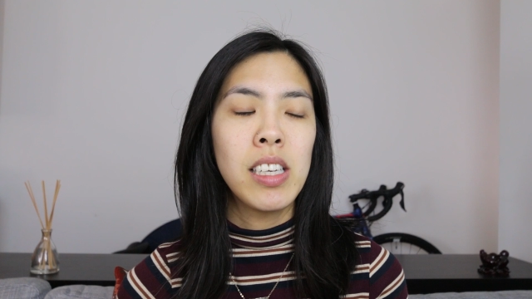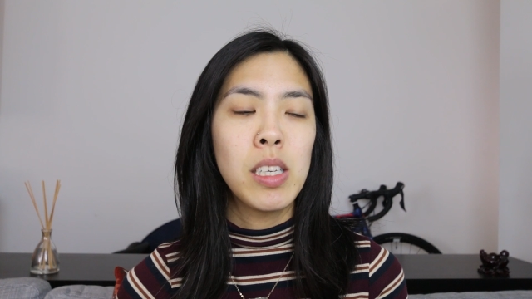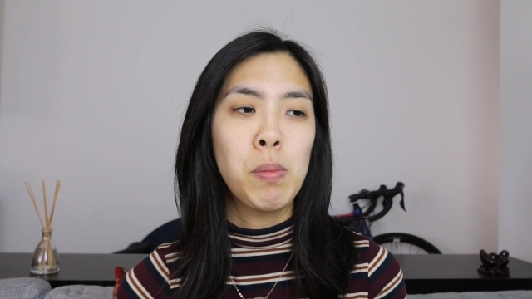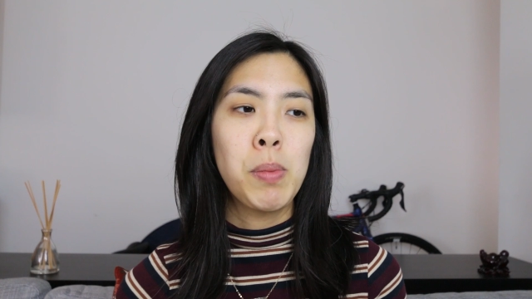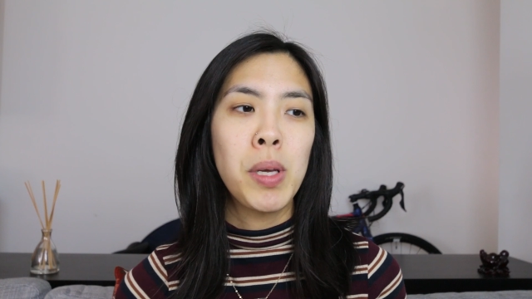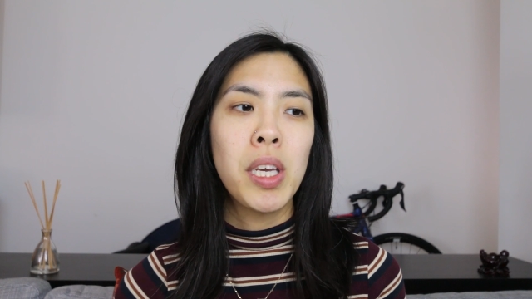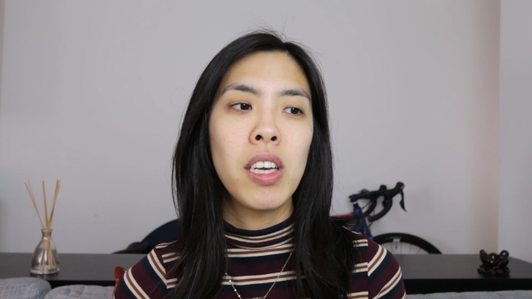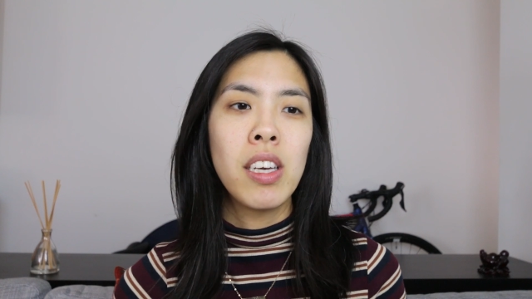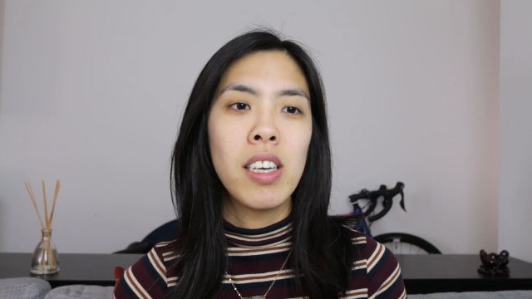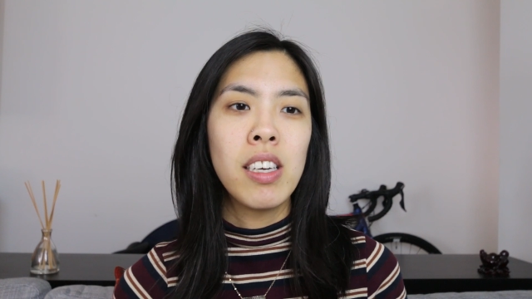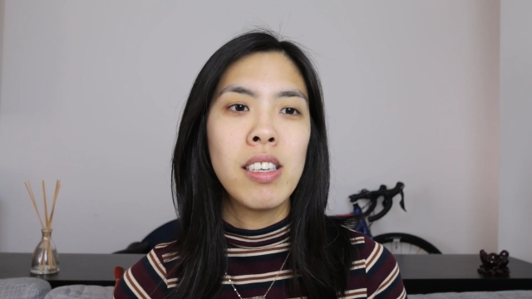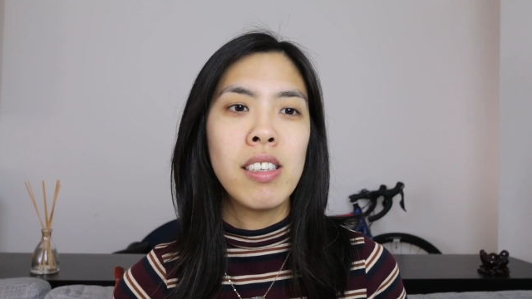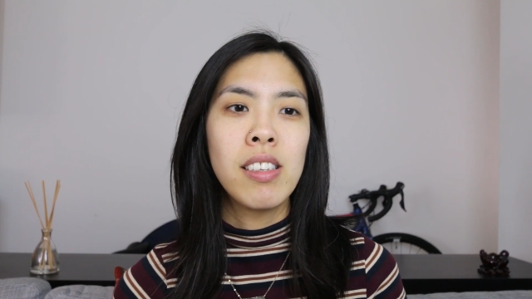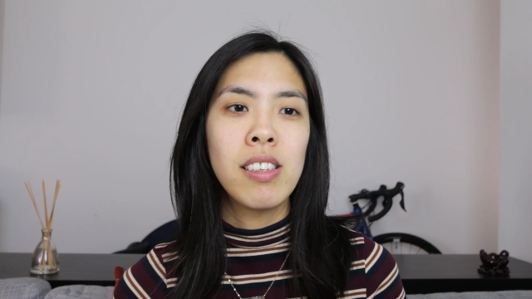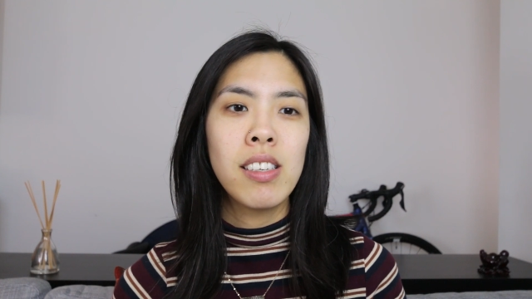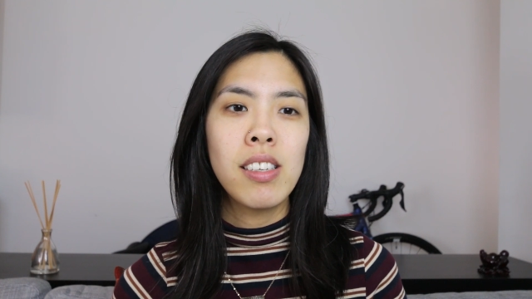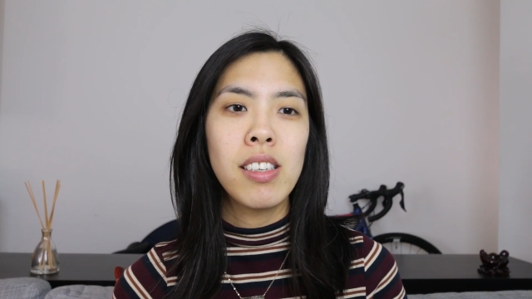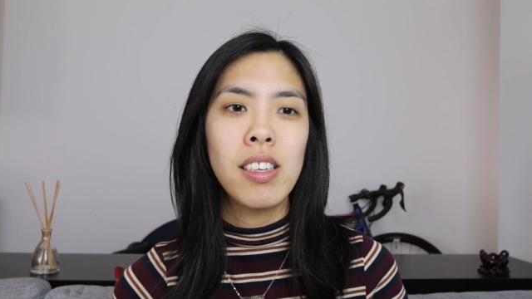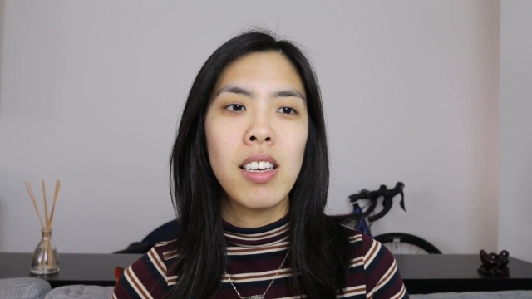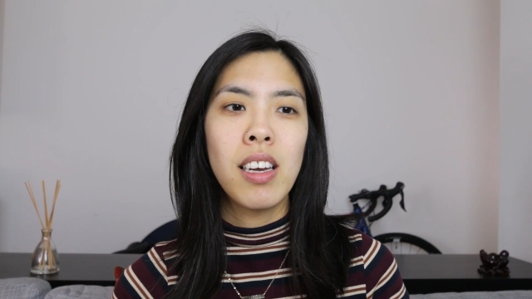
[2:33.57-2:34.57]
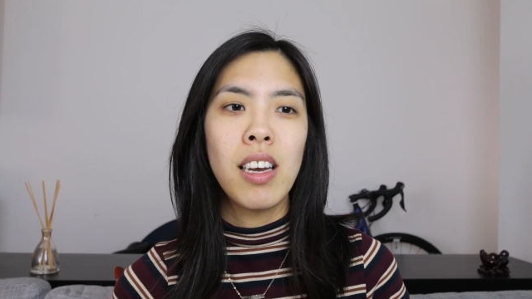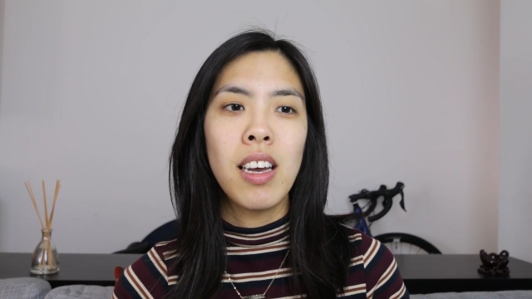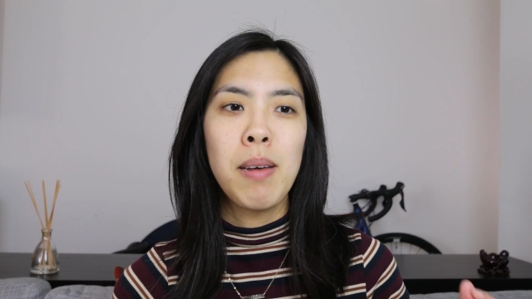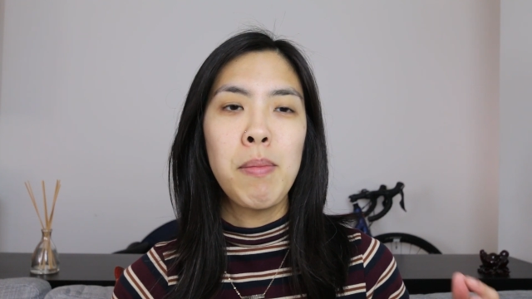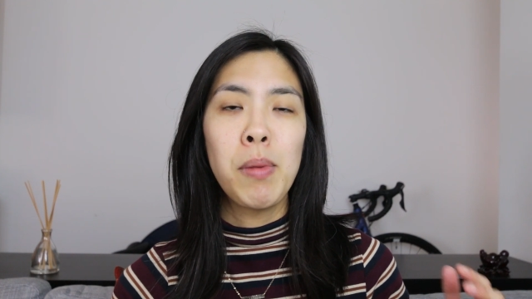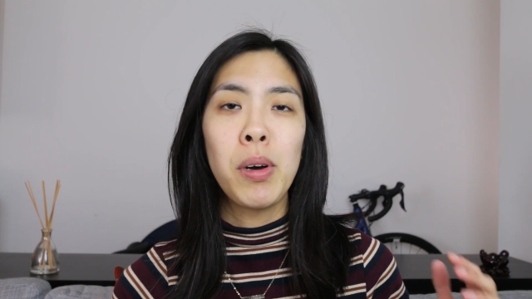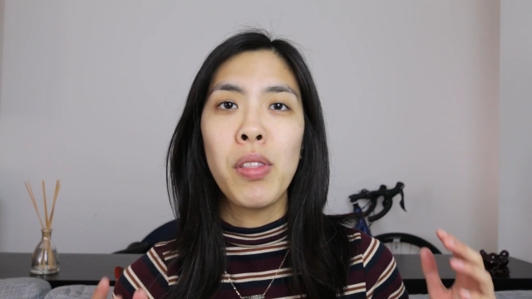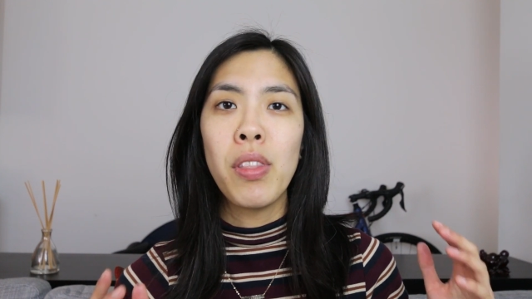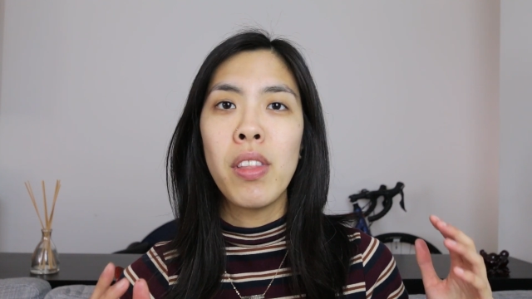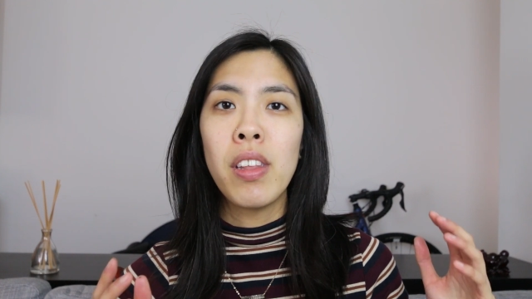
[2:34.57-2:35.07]
is because
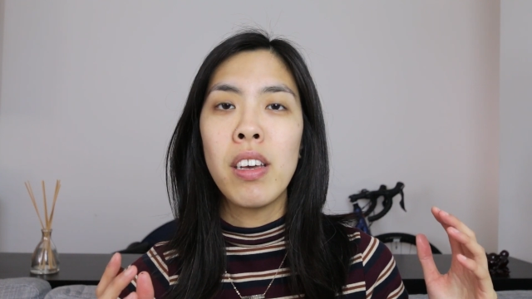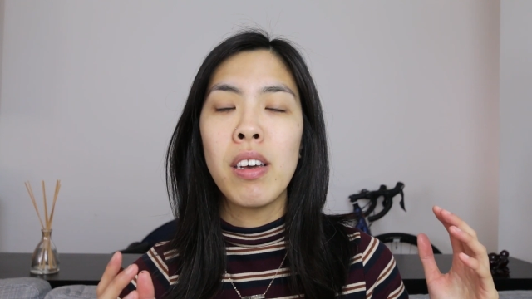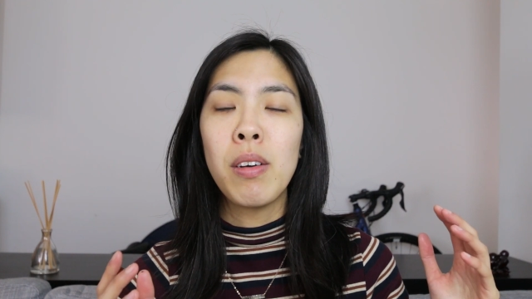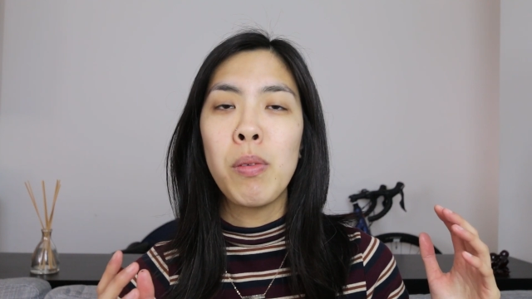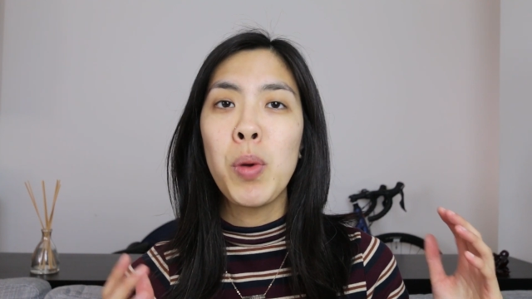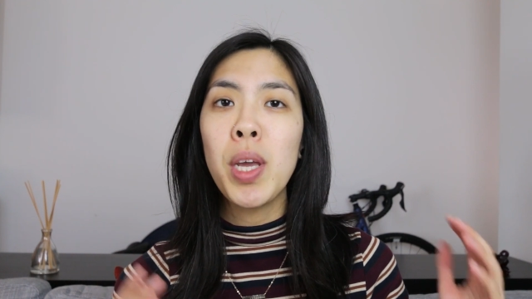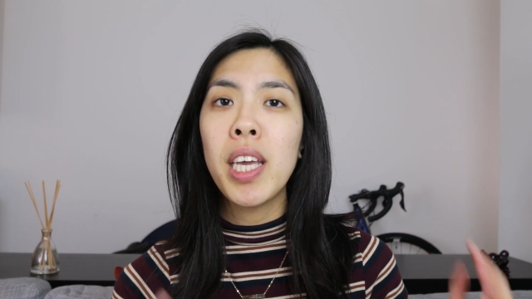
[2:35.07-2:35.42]
um, on the